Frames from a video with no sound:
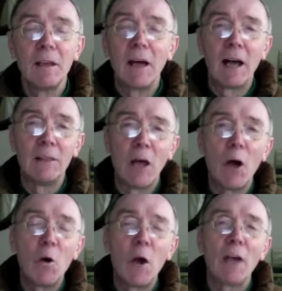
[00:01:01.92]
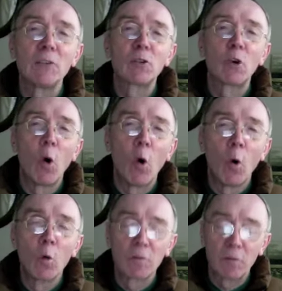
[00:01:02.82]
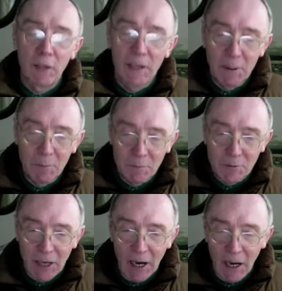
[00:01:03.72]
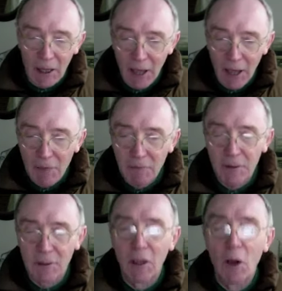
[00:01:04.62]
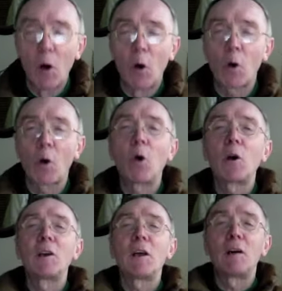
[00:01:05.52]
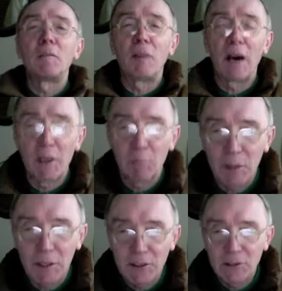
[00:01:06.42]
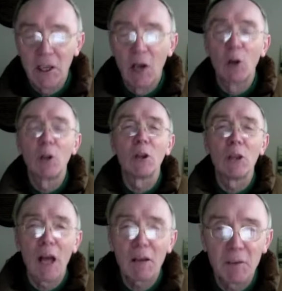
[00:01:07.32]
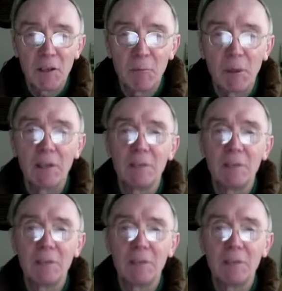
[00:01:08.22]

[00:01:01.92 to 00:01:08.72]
And now its cold flames are laughing, rocking in a fireplace, laughing at me.